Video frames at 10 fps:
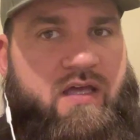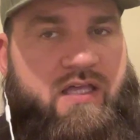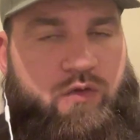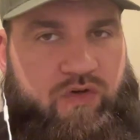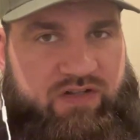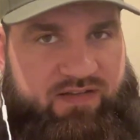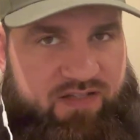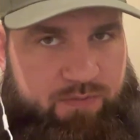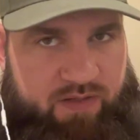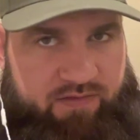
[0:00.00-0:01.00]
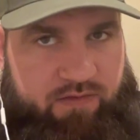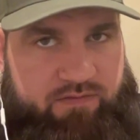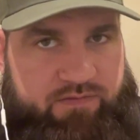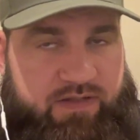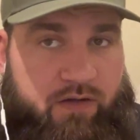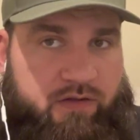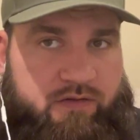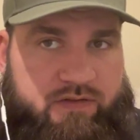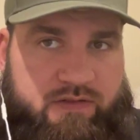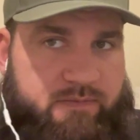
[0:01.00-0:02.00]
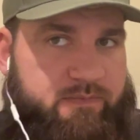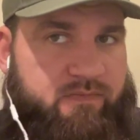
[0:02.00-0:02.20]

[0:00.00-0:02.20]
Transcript: in order to teach myself and others.